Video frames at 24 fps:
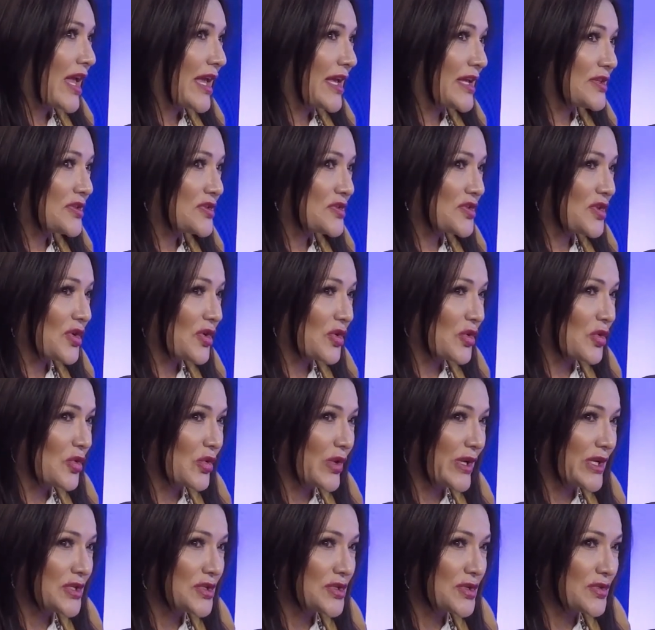And
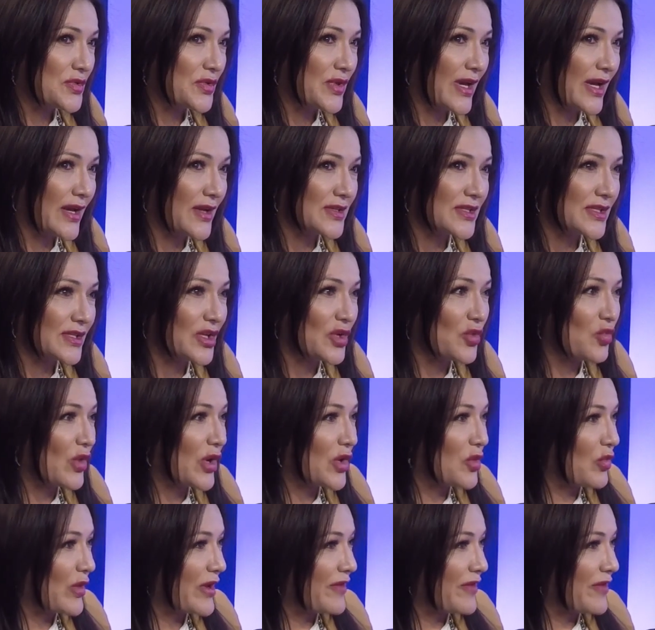so in 2001,